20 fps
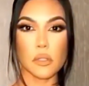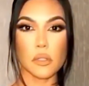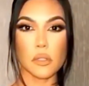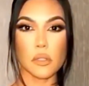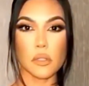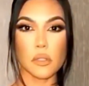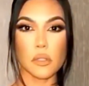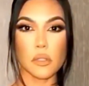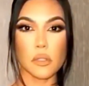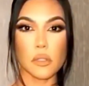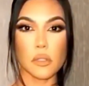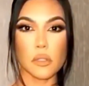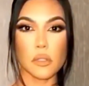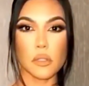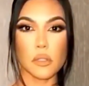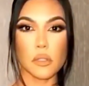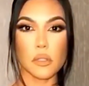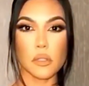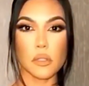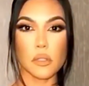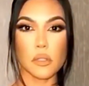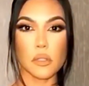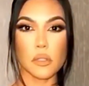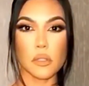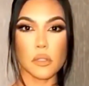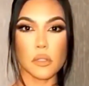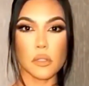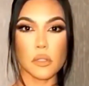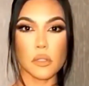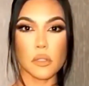
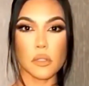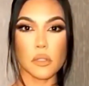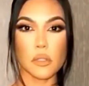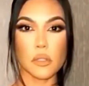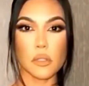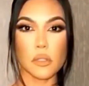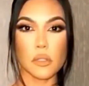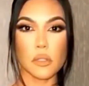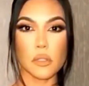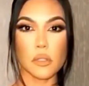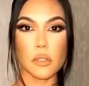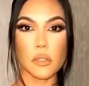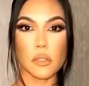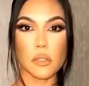The person shown says nothing.